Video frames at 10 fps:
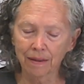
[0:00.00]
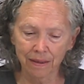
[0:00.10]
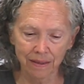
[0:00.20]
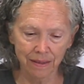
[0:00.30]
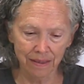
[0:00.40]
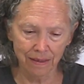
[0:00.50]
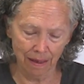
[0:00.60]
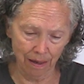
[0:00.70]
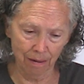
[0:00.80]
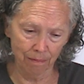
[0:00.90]

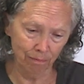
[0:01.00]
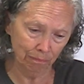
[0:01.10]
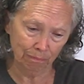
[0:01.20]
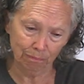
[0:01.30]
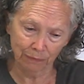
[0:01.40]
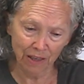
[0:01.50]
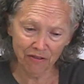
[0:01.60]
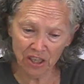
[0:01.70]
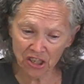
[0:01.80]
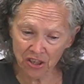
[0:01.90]
the
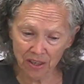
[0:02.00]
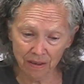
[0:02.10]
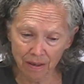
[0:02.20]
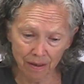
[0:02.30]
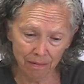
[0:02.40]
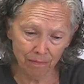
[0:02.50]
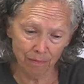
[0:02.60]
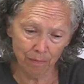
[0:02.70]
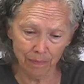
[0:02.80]
definition in the